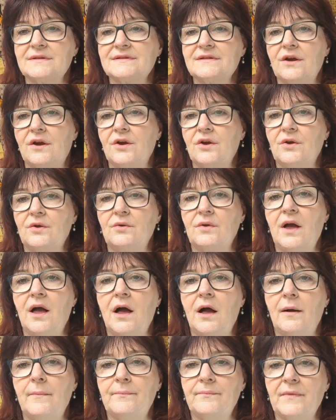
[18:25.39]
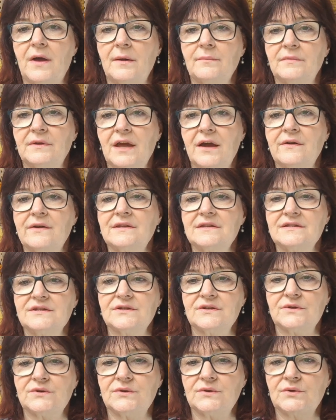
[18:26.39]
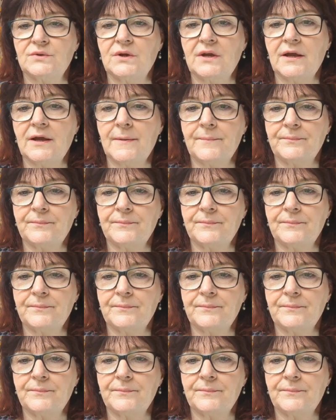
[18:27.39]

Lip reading: So I'm going to